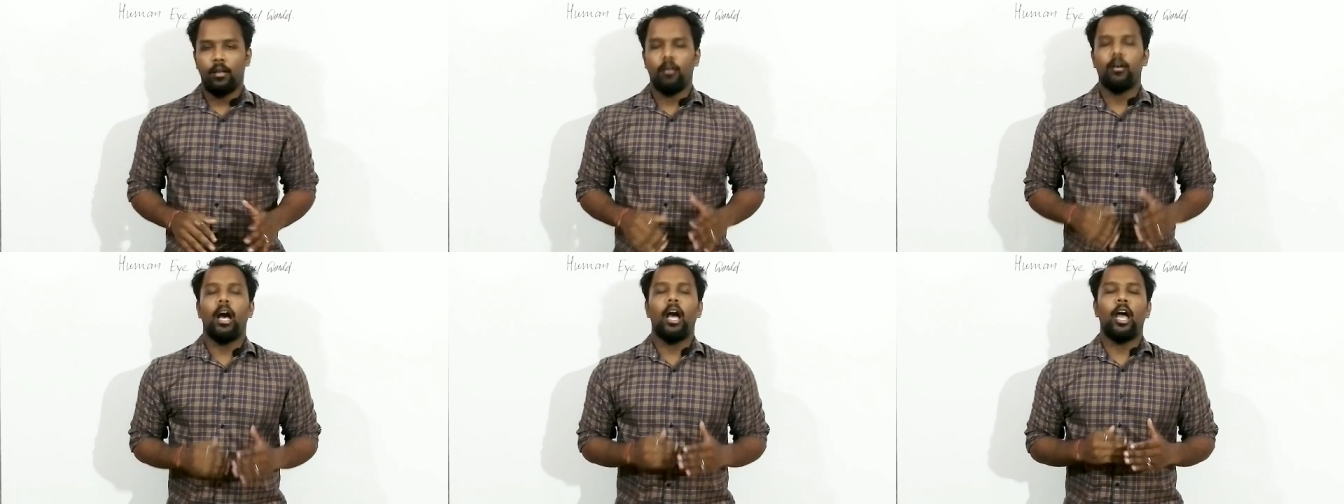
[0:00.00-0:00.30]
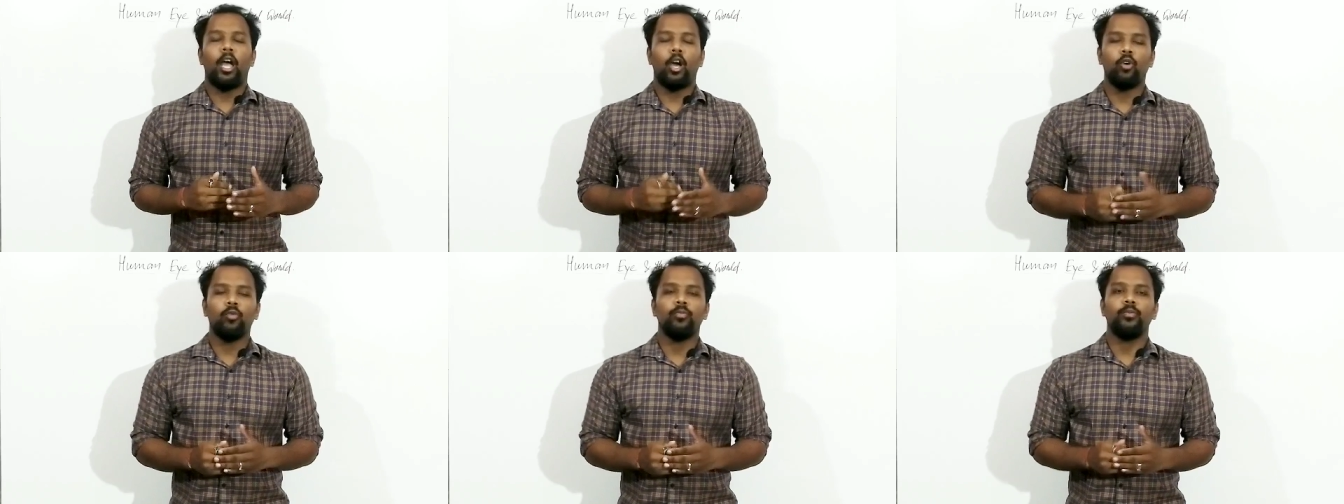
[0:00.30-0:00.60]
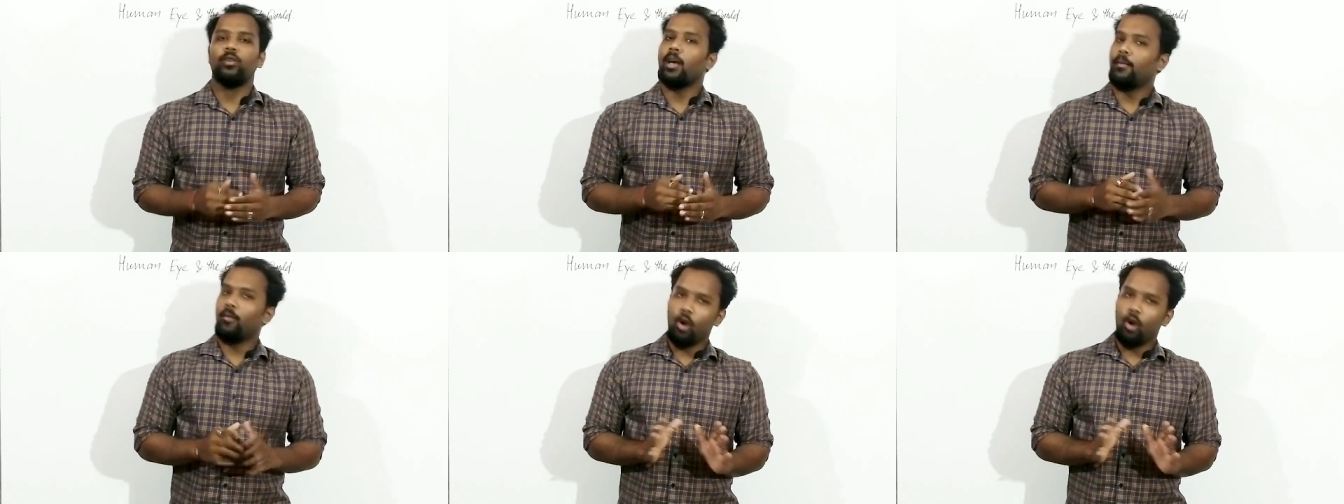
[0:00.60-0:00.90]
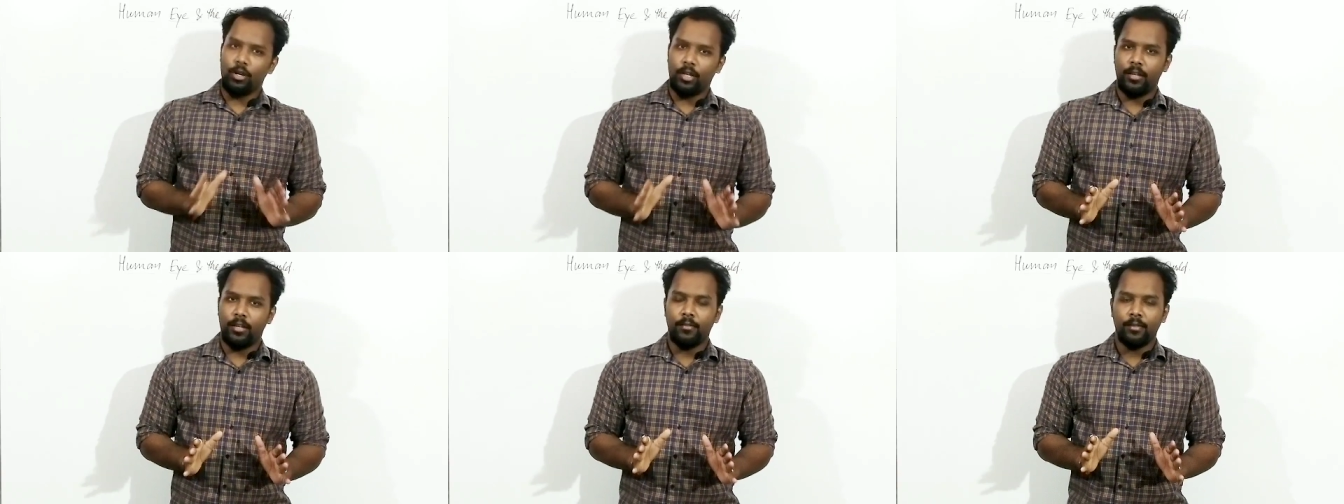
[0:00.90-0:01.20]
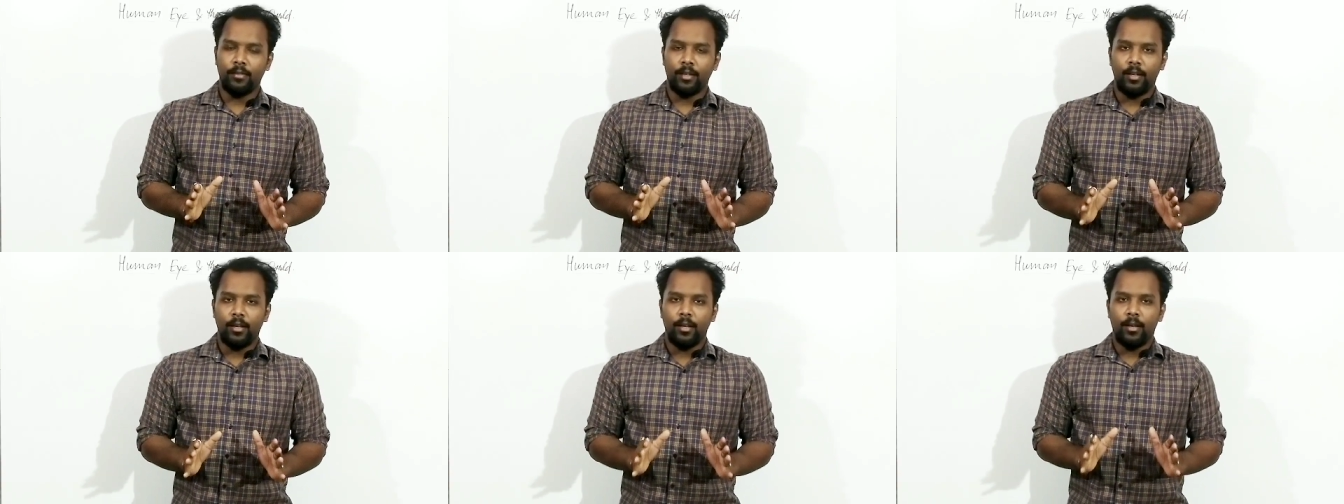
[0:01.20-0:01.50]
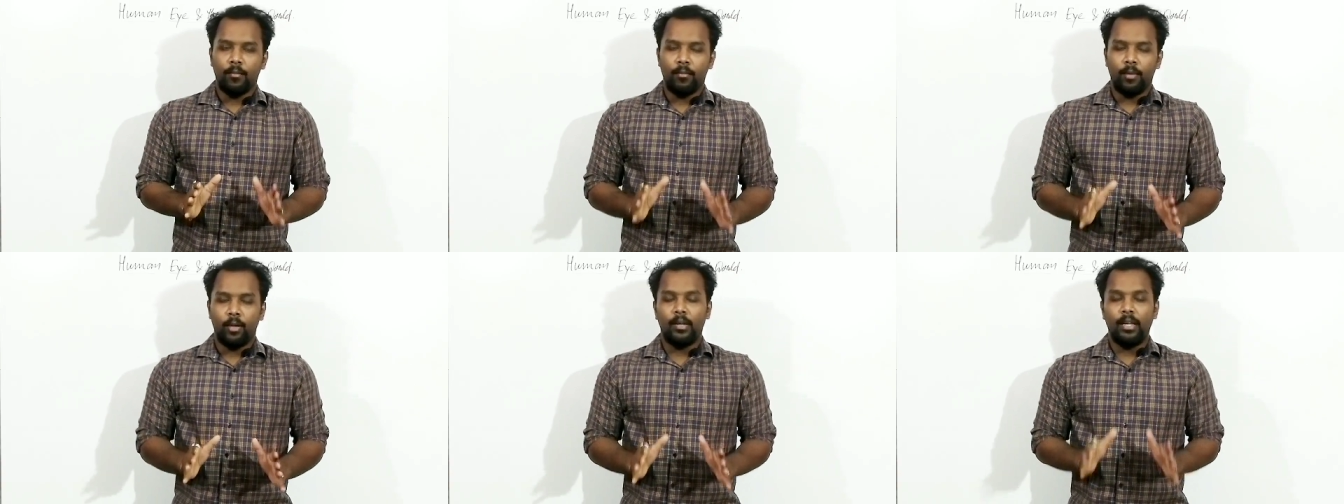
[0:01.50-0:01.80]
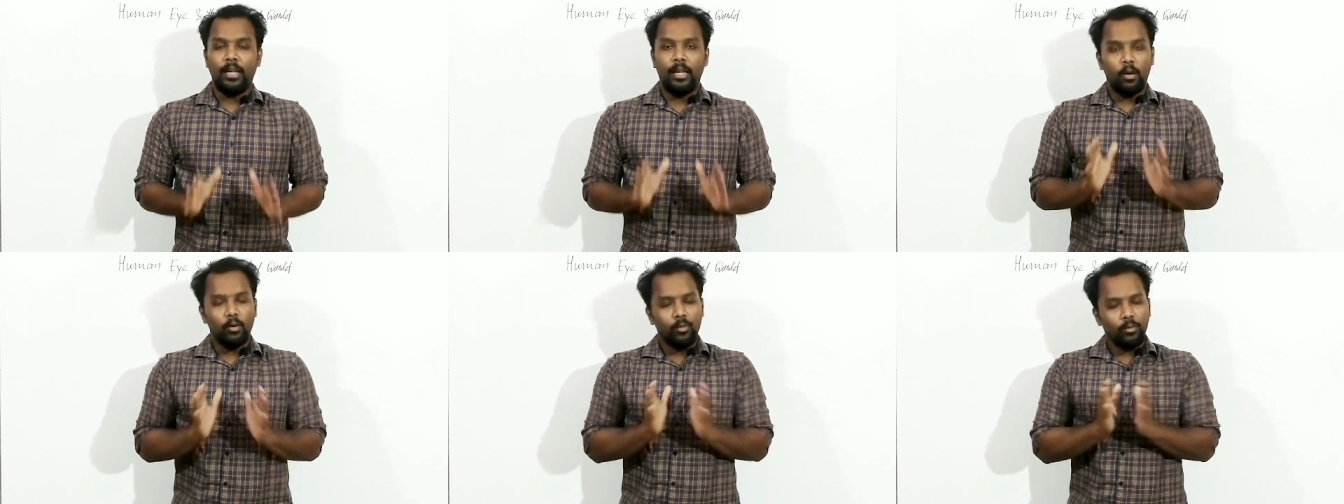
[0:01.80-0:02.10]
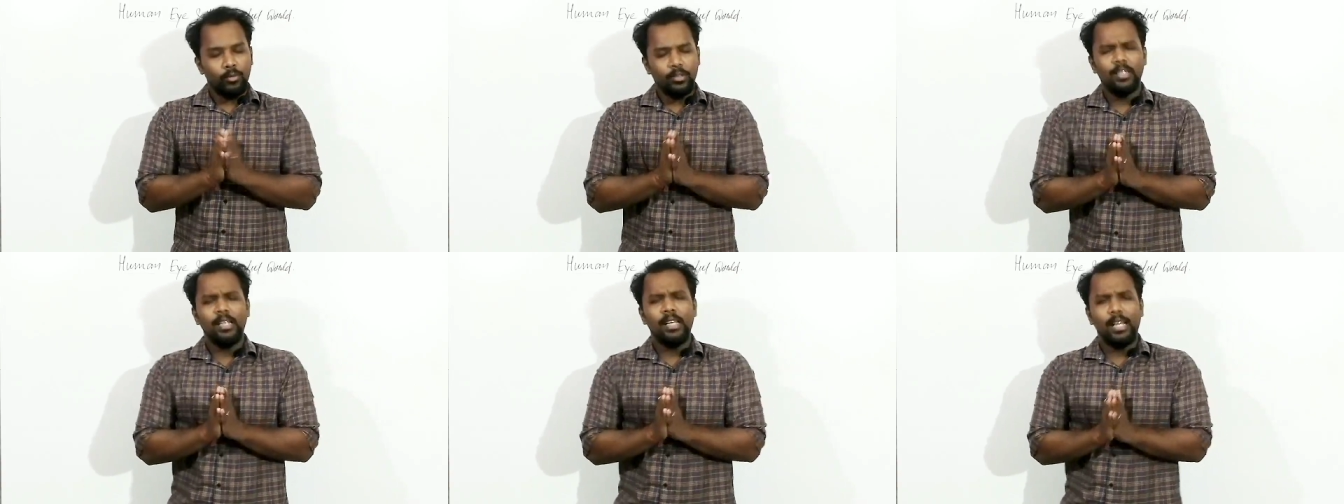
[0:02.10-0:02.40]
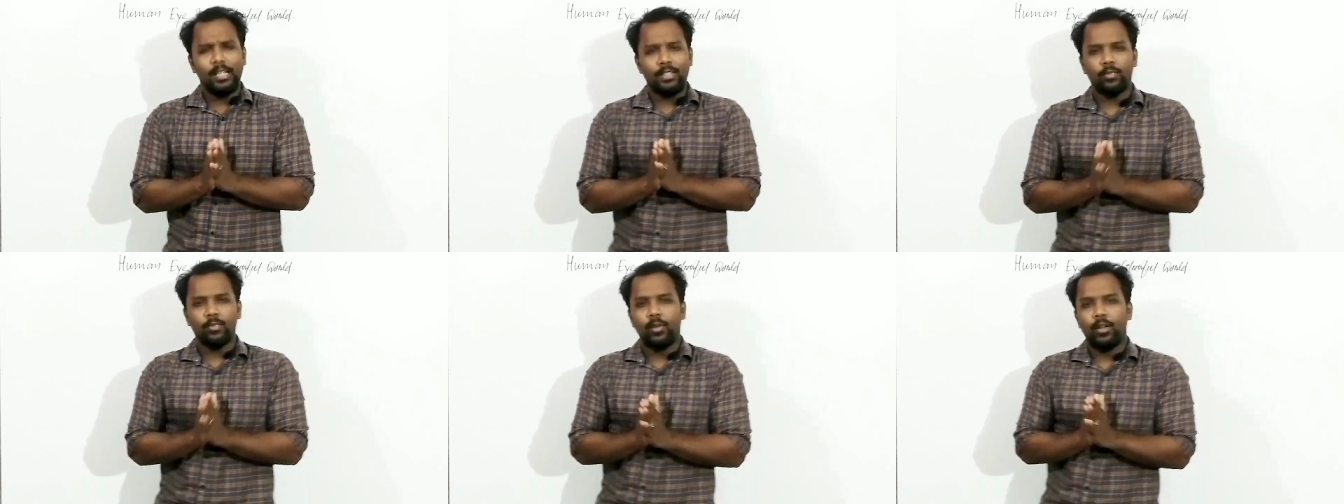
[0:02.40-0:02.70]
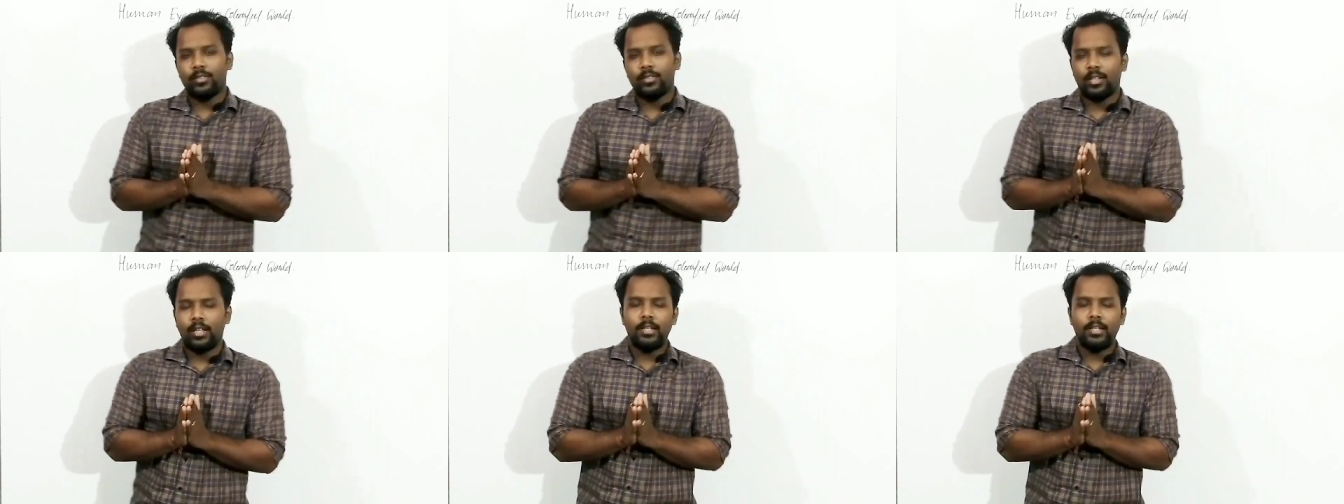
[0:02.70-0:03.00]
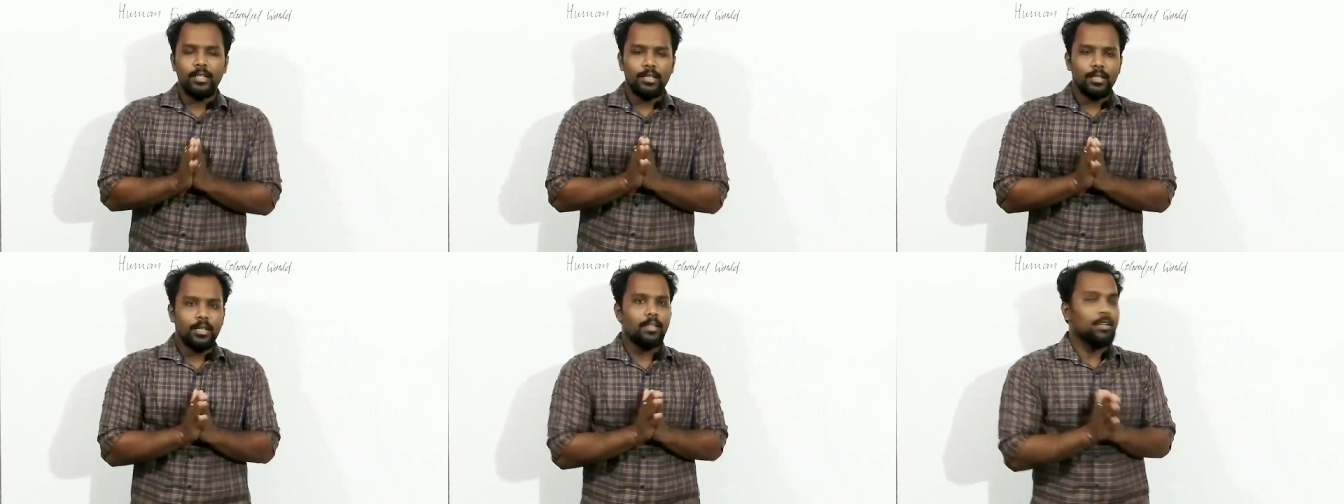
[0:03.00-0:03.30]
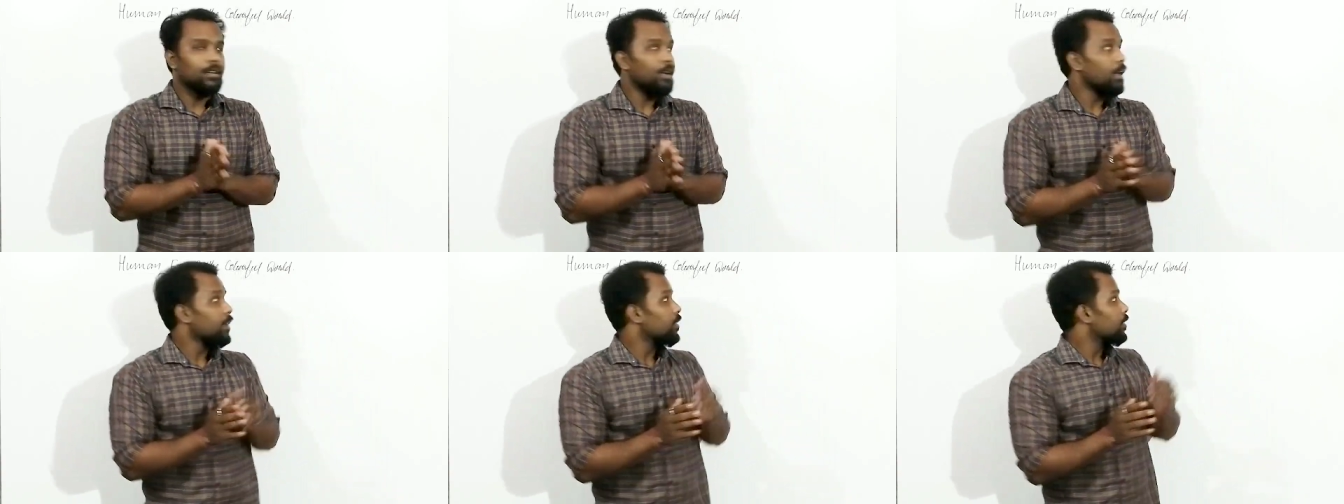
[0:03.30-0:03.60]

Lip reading: I hope you have got it. By the way, the lesson we are basically discussing, right,